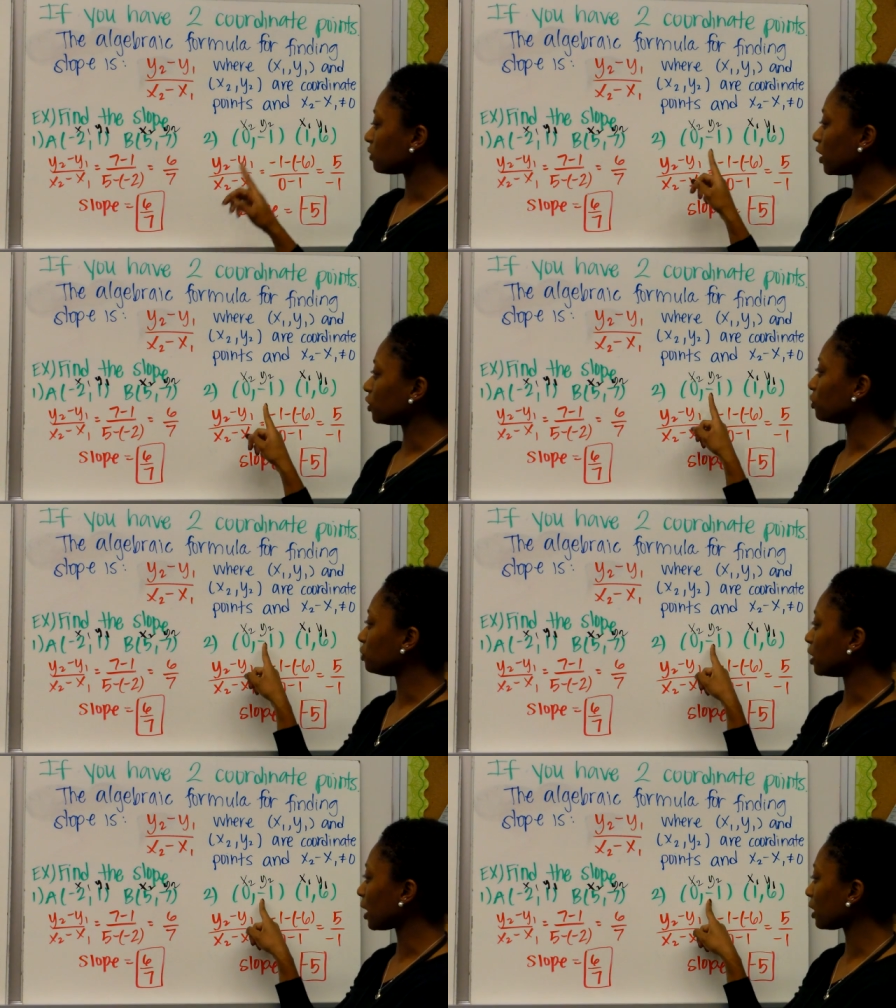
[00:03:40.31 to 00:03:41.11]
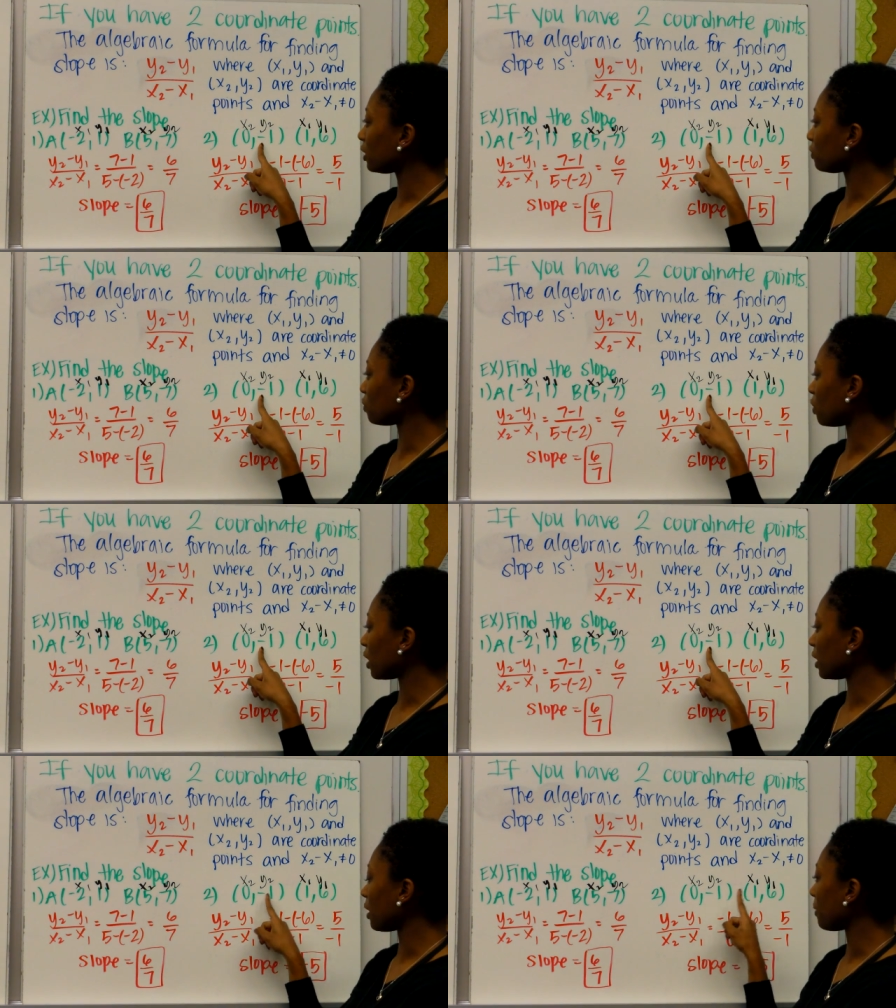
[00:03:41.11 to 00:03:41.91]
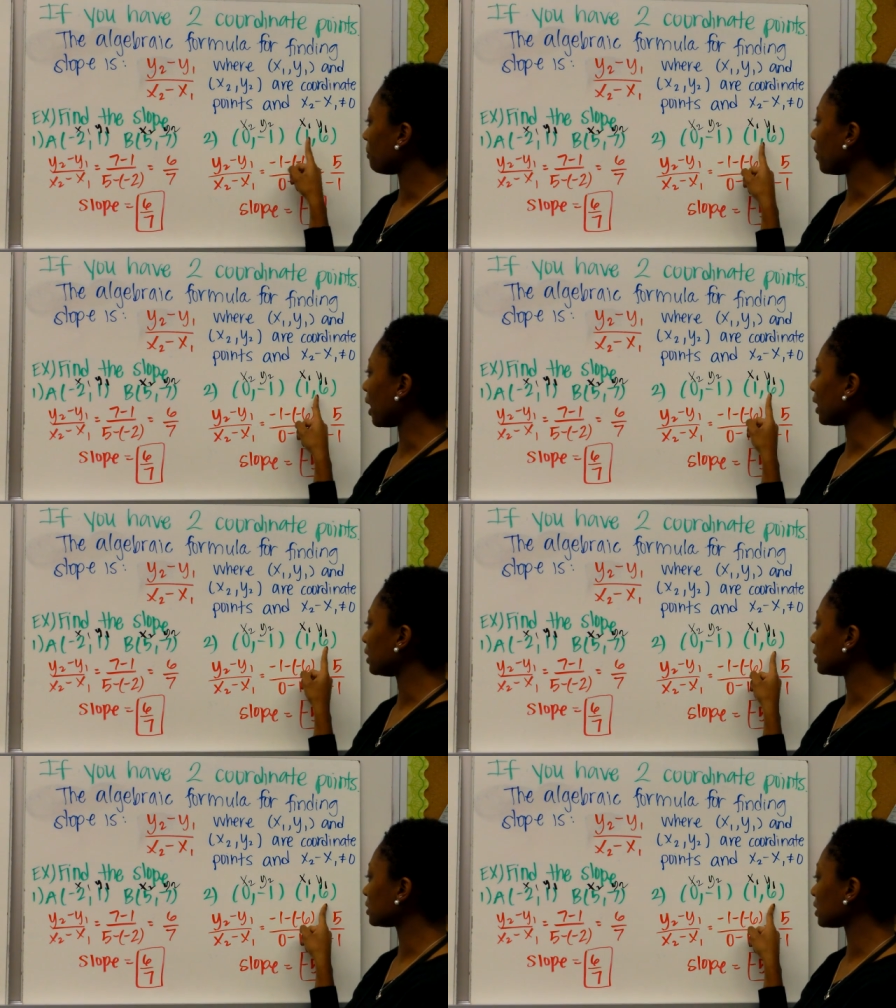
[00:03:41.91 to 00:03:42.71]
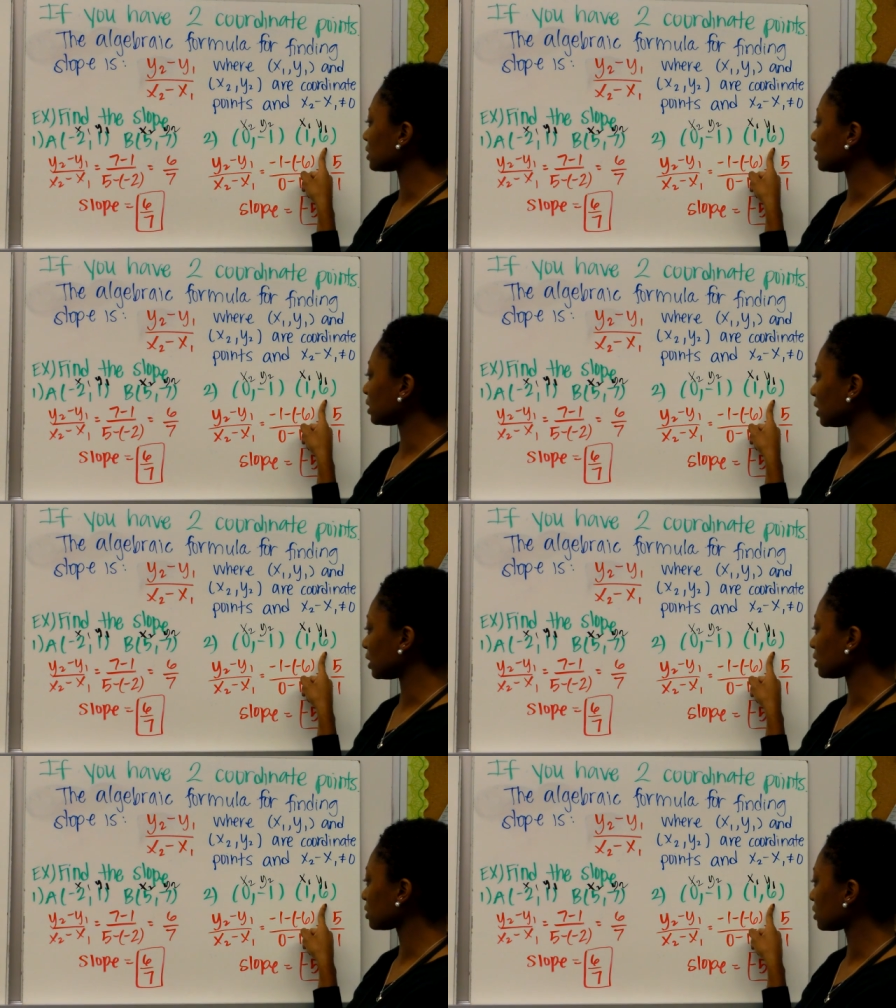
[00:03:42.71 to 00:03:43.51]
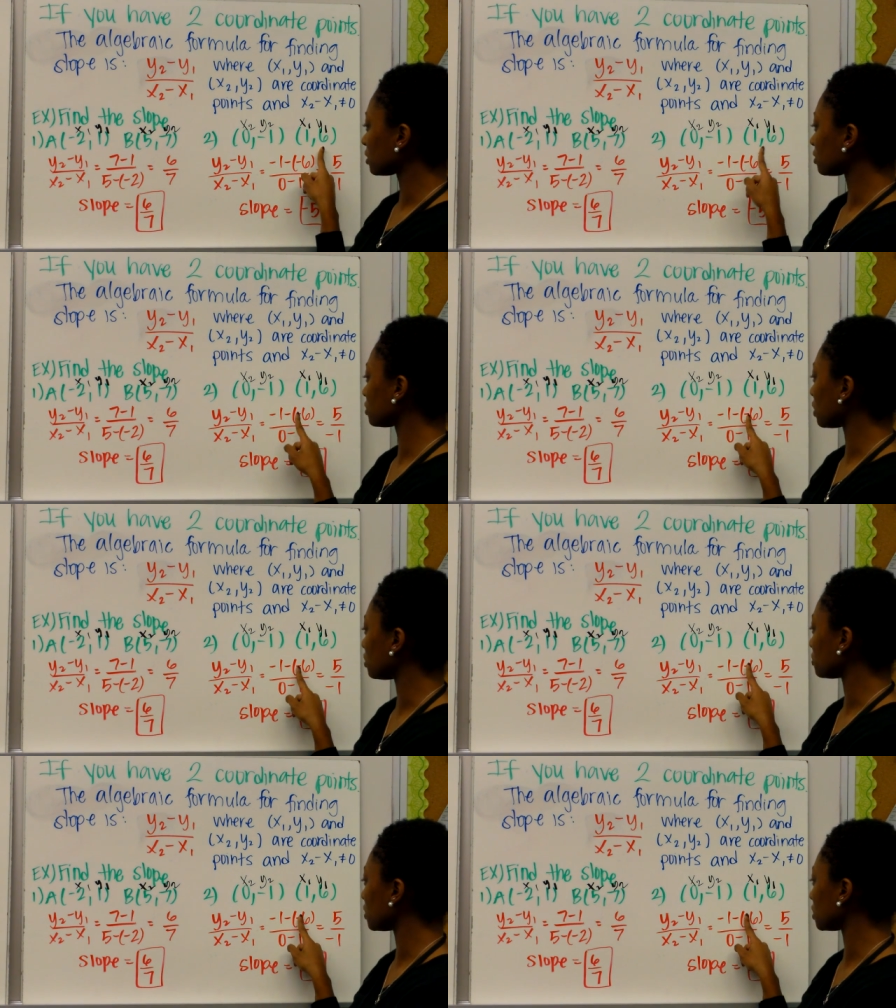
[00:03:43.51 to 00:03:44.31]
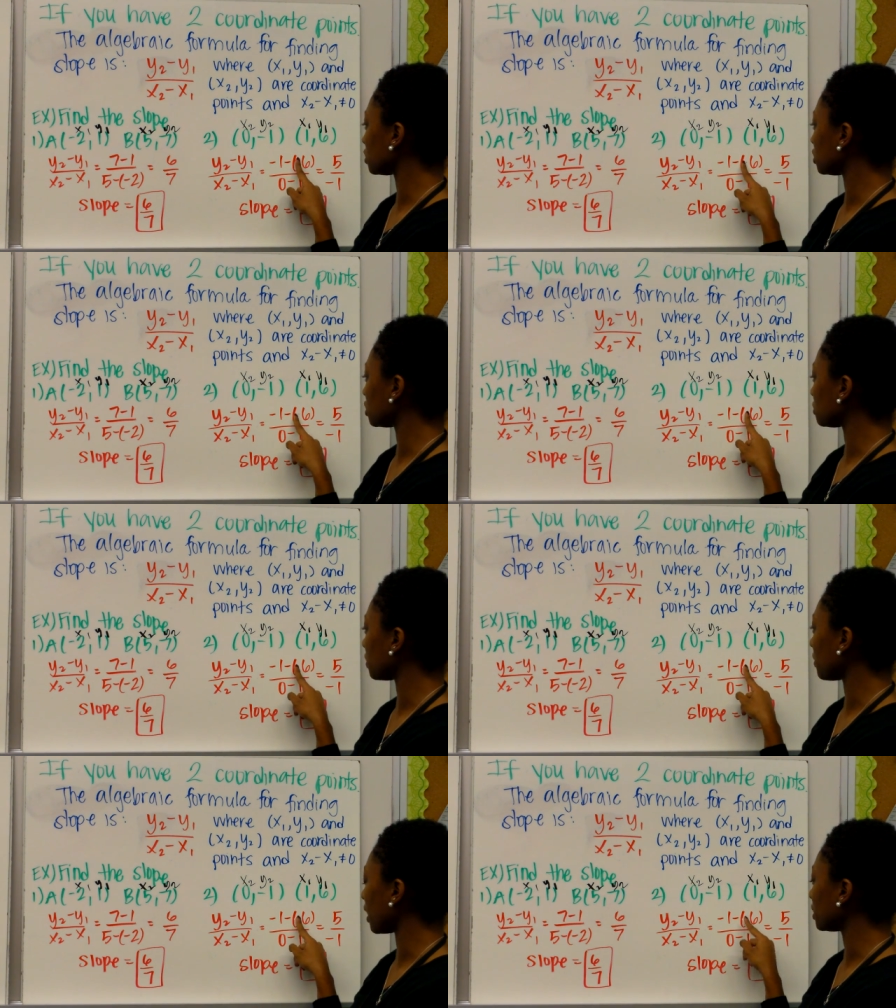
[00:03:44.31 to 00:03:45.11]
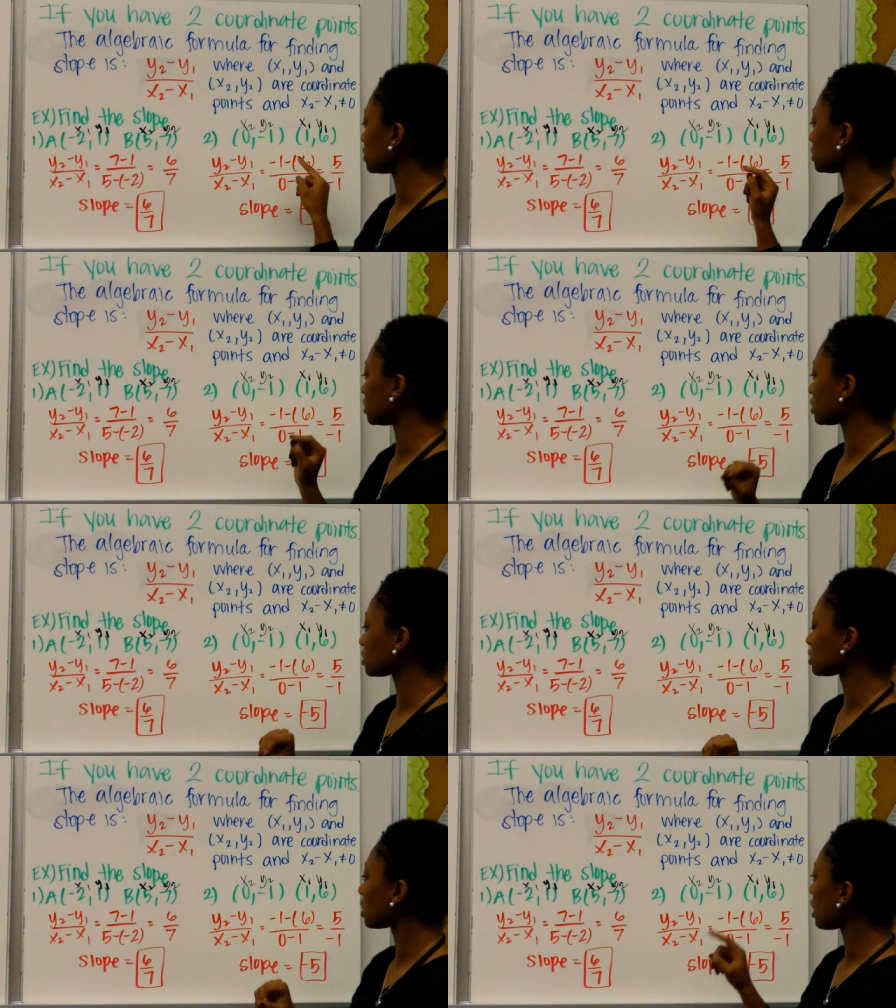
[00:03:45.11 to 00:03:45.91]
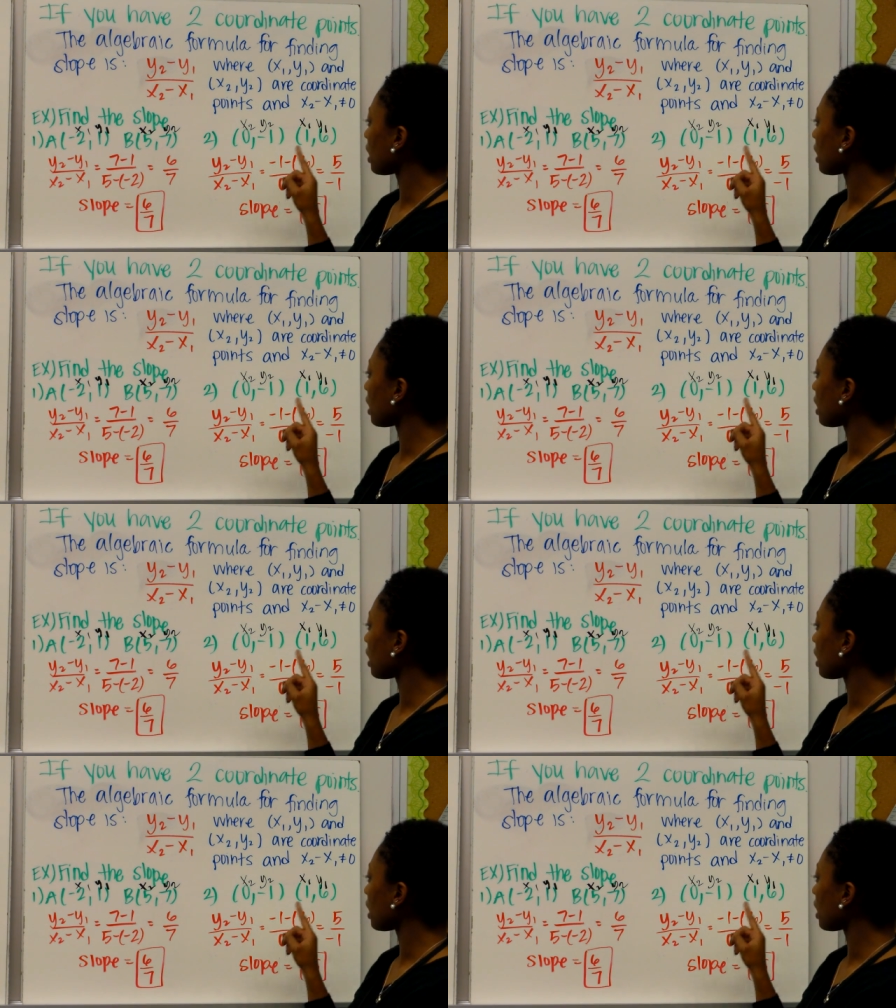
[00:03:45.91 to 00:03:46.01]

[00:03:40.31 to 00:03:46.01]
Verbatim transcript: So if I do negative 1 minus 6, excuse me, this should just be minus 6.